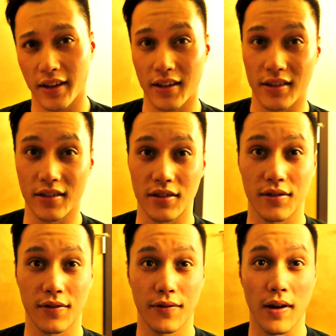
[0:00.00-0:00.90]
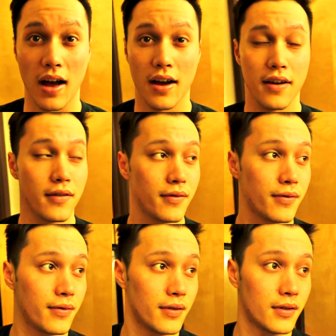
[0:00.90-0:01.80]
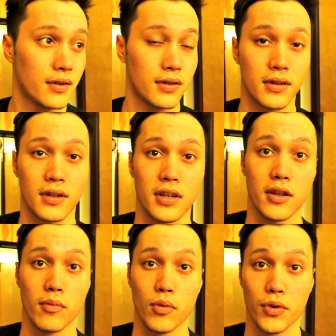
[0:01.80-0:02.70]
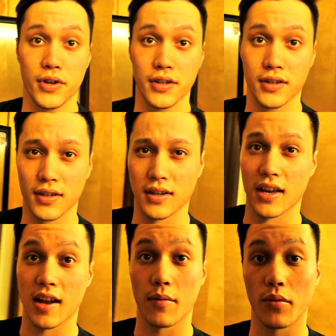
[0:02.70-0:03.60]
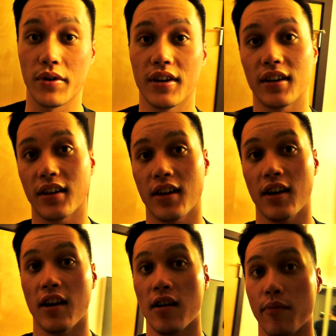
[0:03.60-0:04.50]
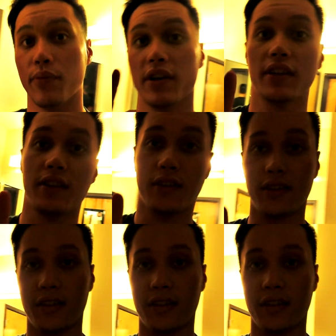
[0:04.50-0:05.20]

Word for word: It is five in the morning and I'm awake. But